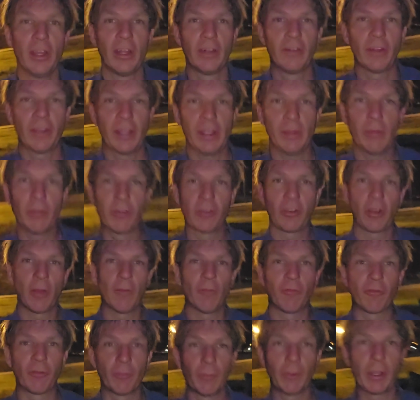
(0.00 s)
that he was come
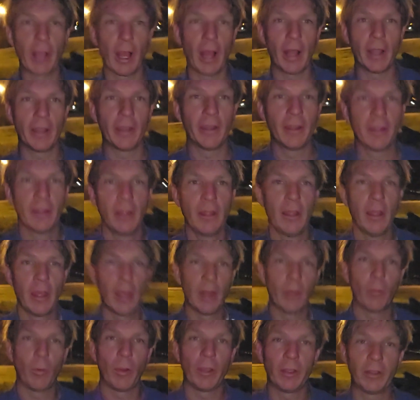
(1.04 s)
from God,
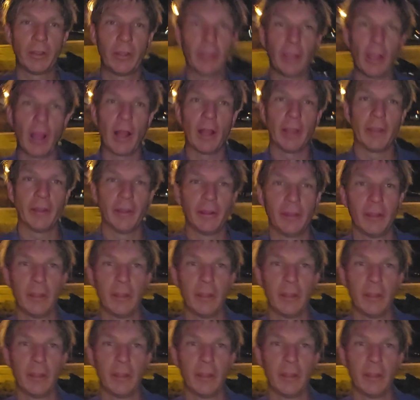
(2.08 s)
and went to God,